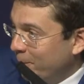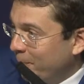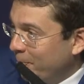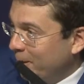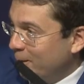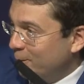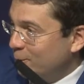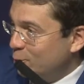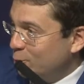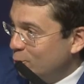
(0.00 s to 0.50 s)

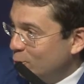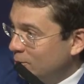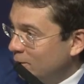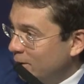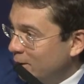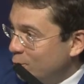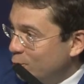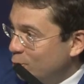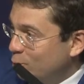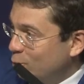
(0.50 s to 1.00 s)
thanks
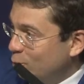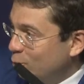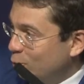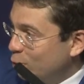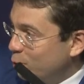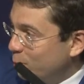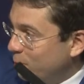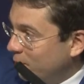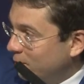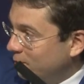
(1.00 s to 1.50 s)
to
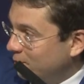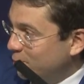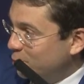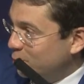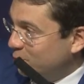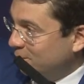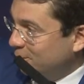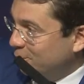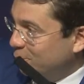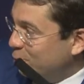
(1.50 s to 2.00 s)
the
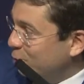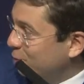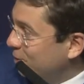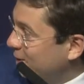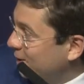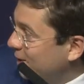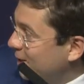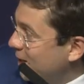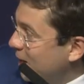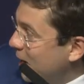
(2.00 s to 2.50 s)
mayor
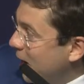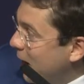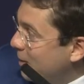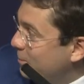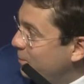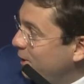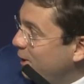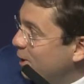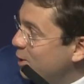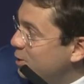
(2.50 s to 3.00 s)
and
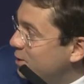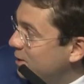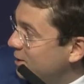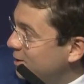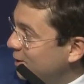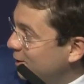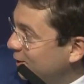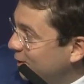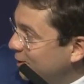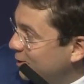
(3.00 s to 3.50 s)

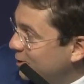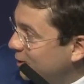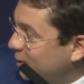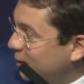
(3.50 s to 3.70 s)
Piotr